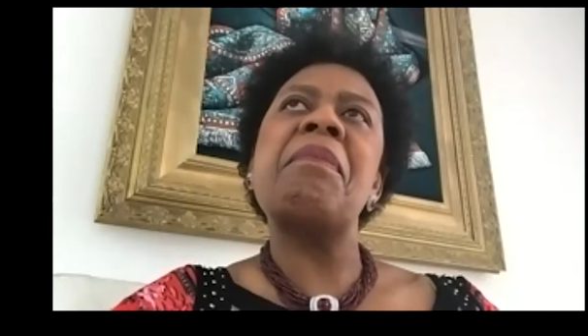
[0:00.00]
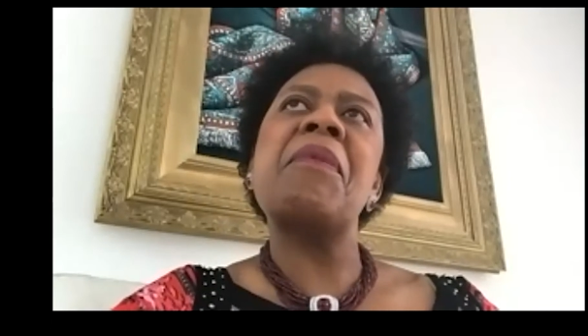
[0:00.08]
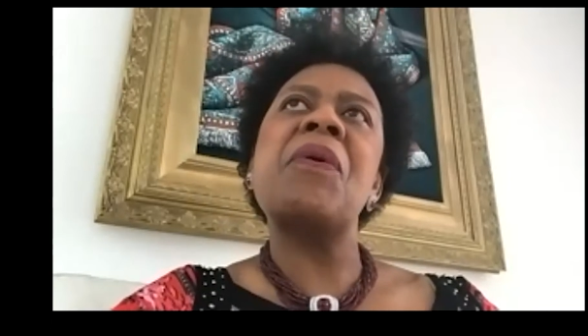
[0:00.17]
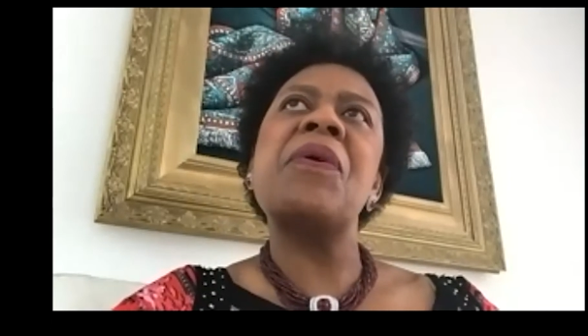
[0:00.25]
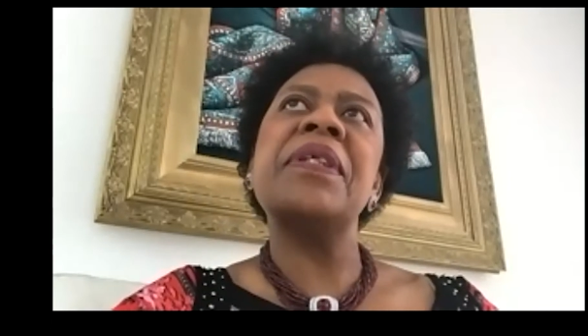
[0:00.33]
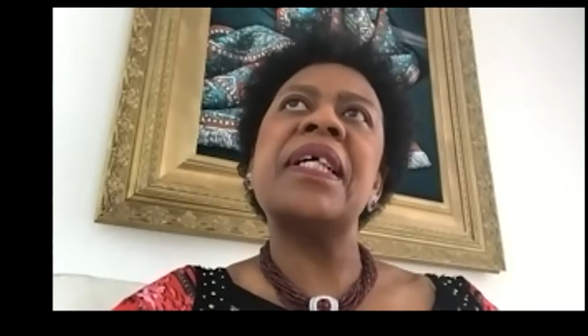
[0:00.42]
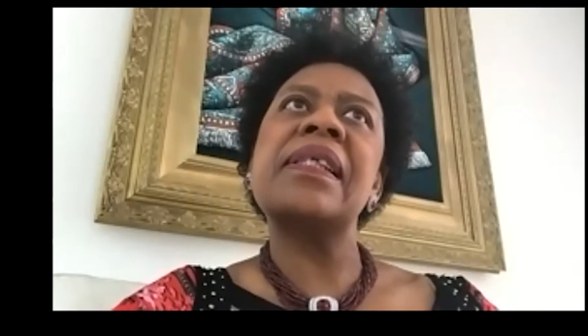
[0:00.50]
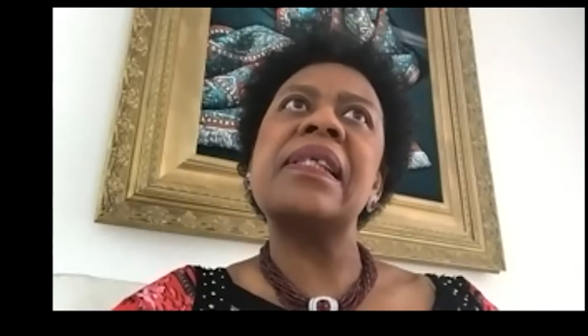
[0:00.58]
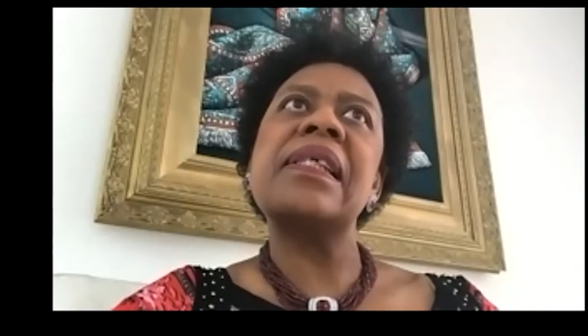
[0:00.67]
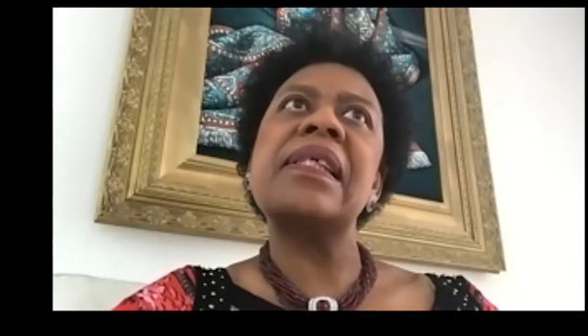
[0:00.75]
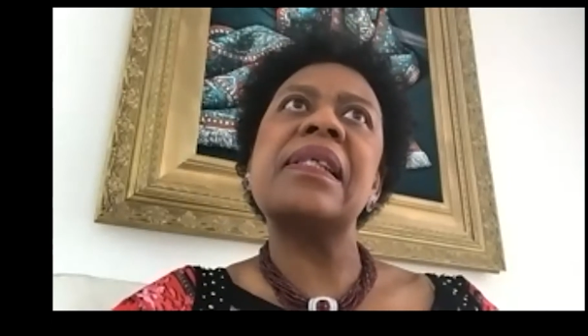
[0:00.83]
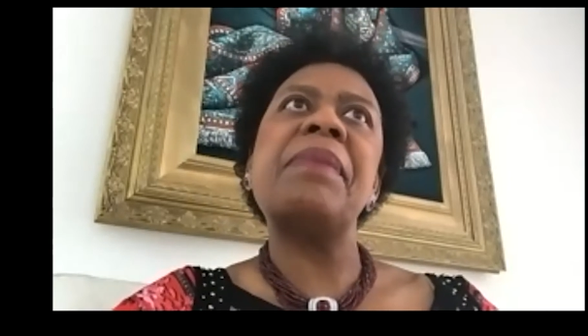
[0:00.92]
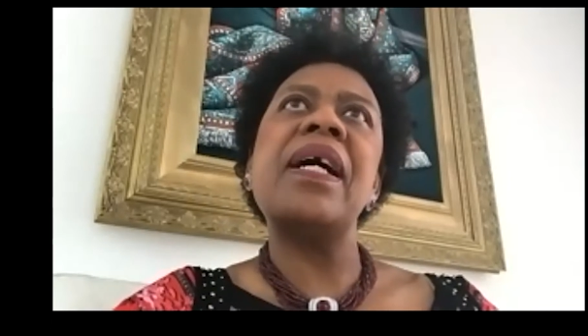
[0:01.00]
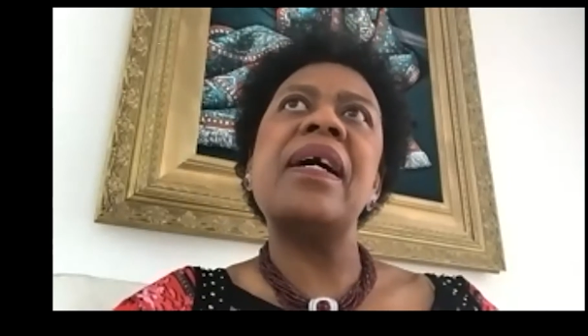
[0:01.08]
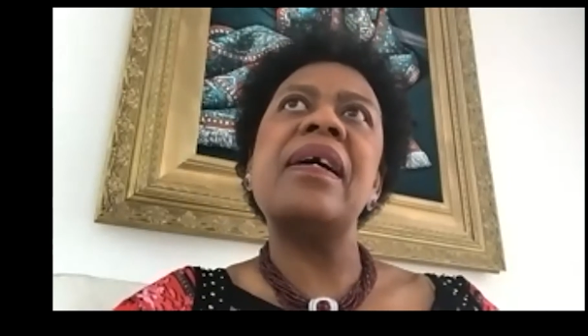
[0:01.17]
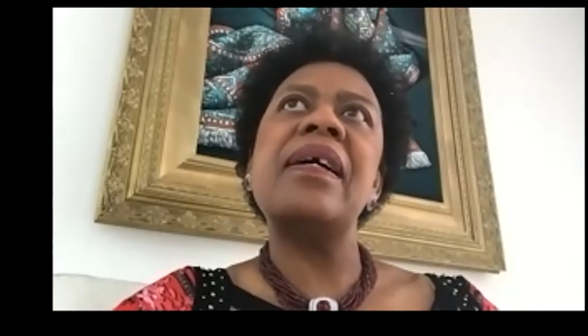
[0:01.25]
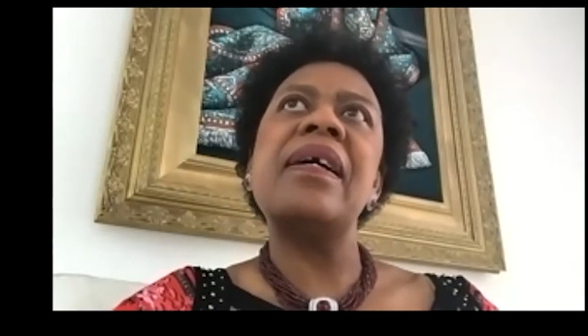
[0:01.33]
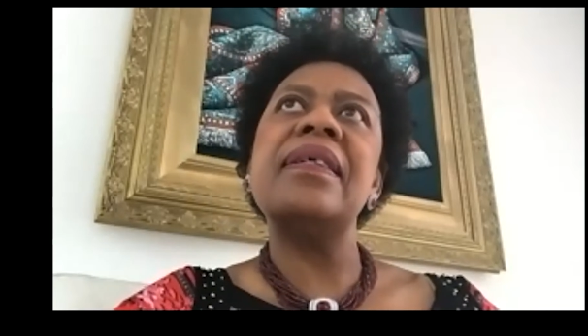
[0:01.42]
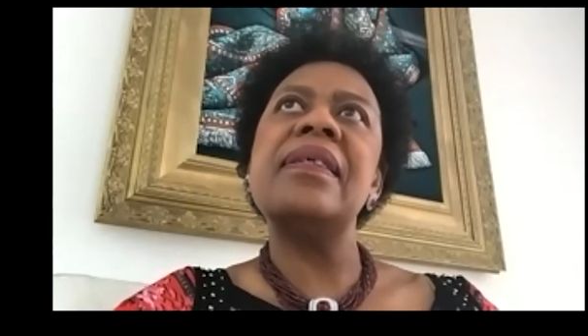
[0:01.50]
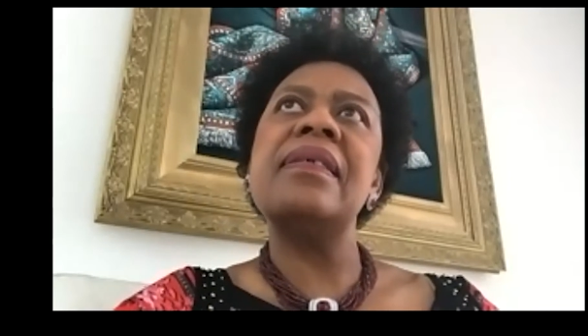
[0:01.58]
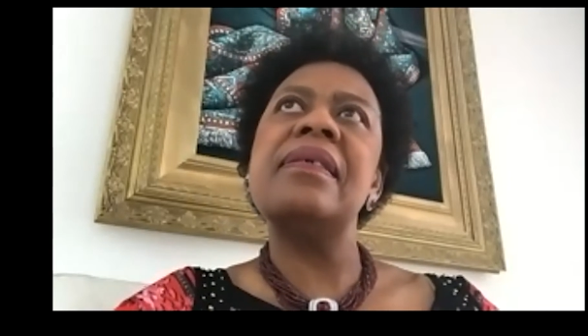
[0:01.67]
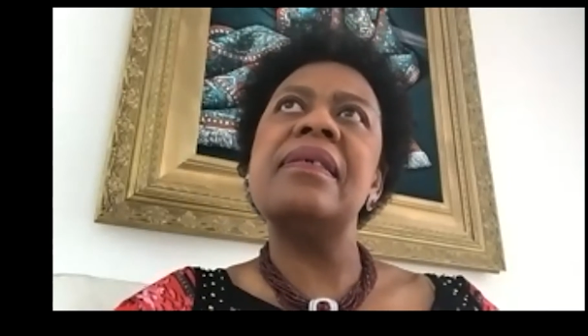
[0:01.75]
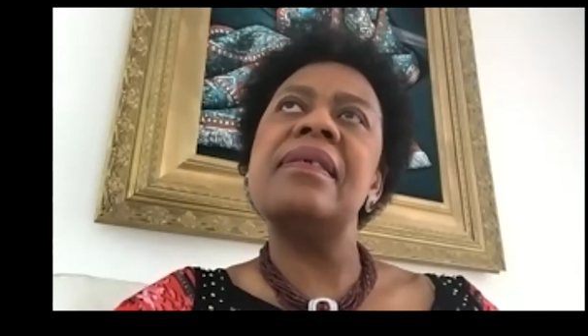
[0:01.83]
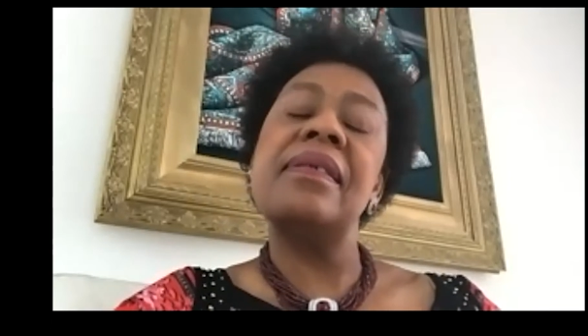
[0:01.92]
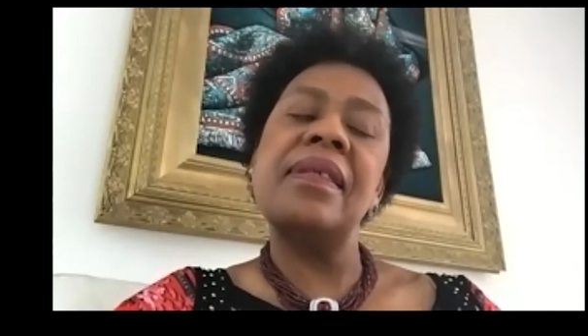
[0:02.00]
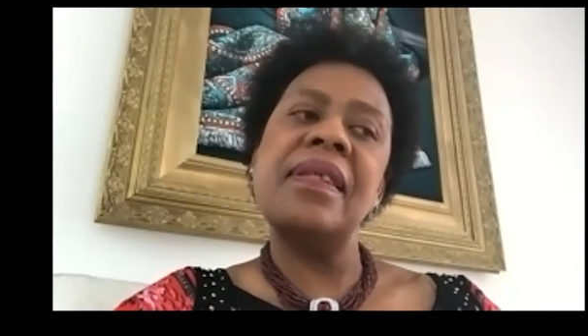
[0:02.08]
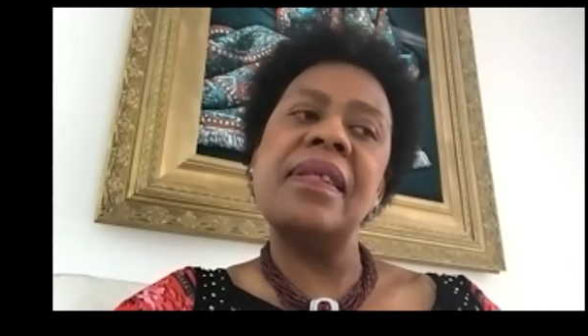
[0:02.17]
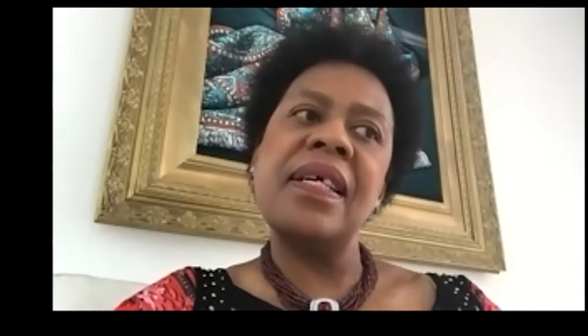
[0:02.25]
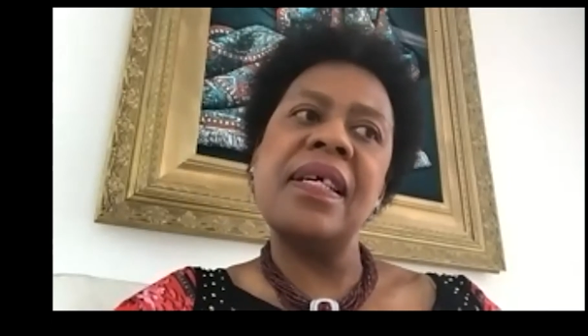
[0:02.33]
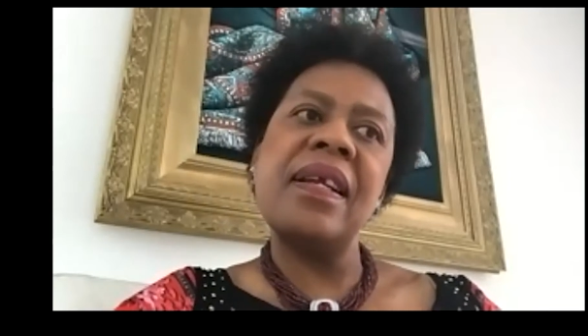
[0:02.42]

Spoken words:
conducted by the